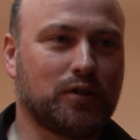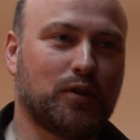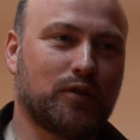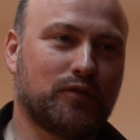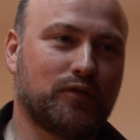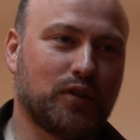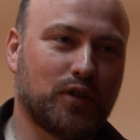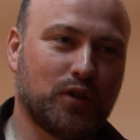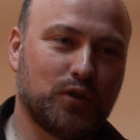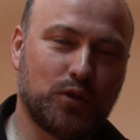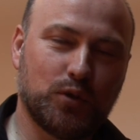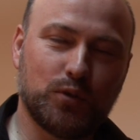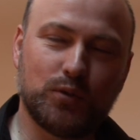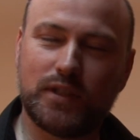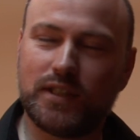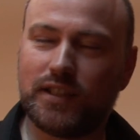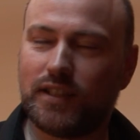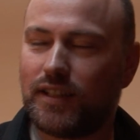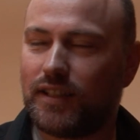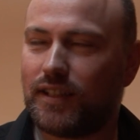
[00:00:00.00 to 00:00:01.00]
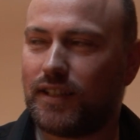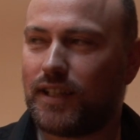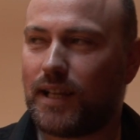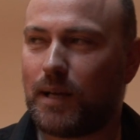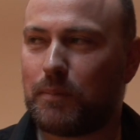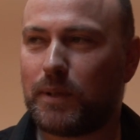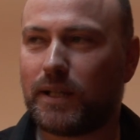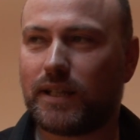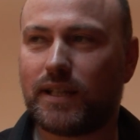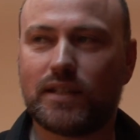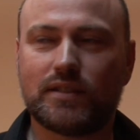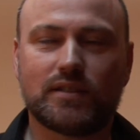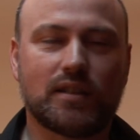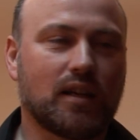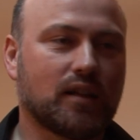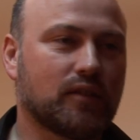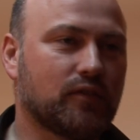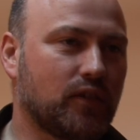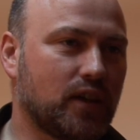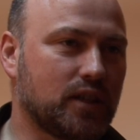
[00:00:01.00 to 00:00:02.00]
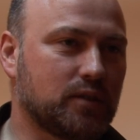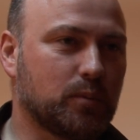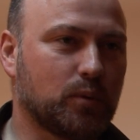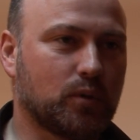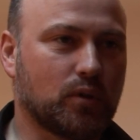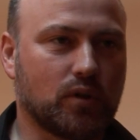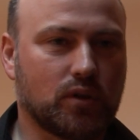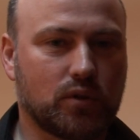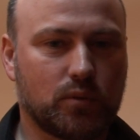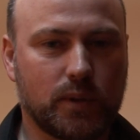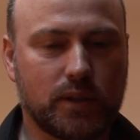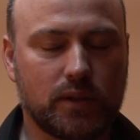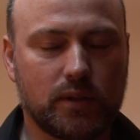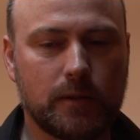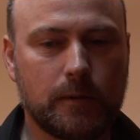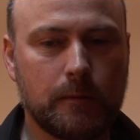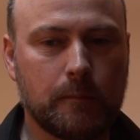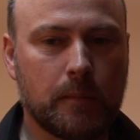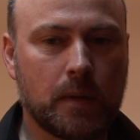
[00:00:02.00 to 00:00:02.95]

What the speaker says: of using applications like Facebook or Twitter.